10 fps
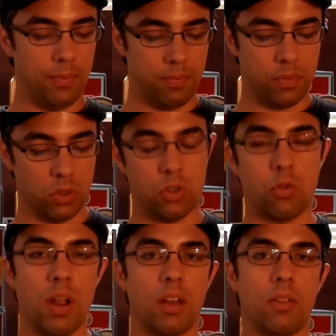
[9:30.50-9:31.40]
The
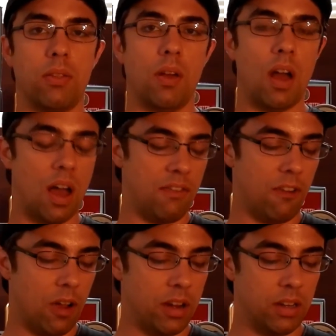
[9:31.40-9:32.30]
strength, I
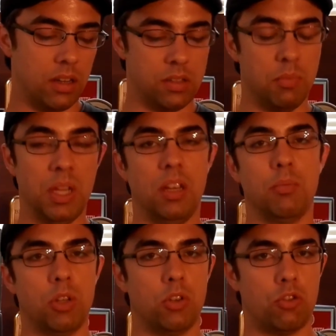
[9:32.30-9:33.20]
find, is medium
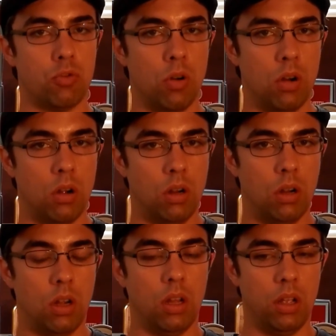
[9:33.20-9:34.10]
to
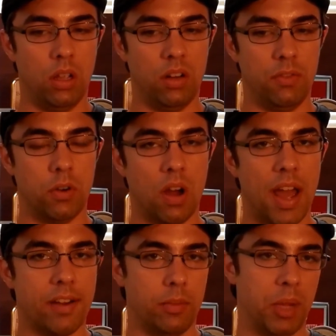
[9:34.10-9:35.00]
strong, and if you're not
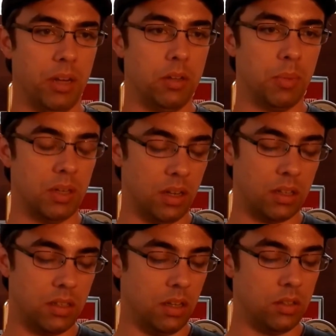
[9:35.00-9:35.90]
acclimated to
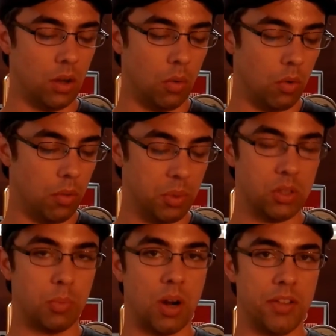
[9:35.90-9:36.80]
nicotine, don't be
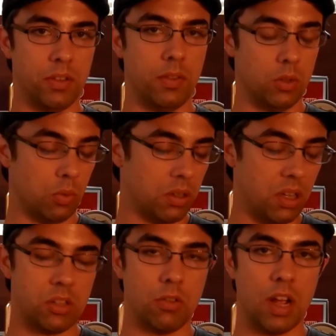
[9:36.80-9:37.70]
surprised that this one
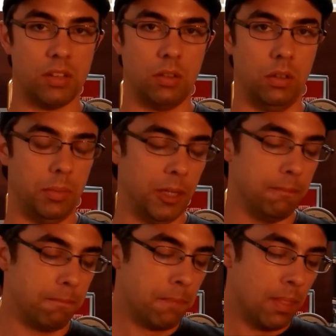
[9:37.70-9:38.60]
kicks your ass a little bit.
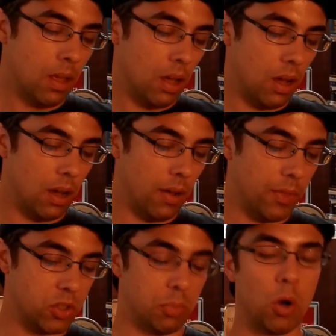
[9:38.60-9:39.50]
The
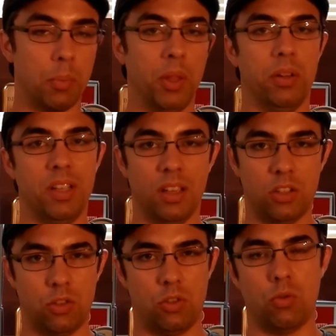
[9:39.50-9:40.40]
smokability,
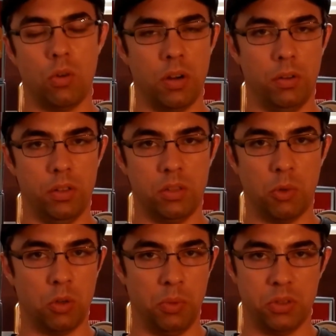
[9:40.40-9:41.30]
extraordinarily
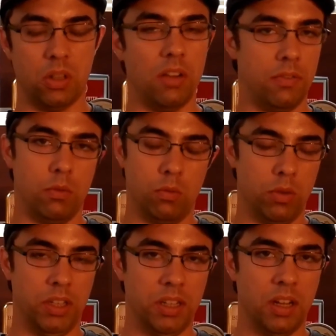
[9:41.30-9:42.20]
smokable stuff,
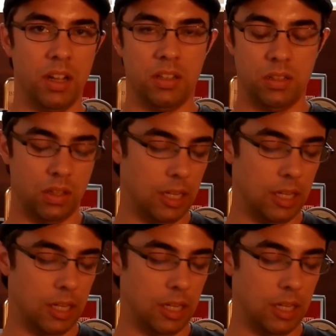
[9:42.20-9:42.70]
really nice.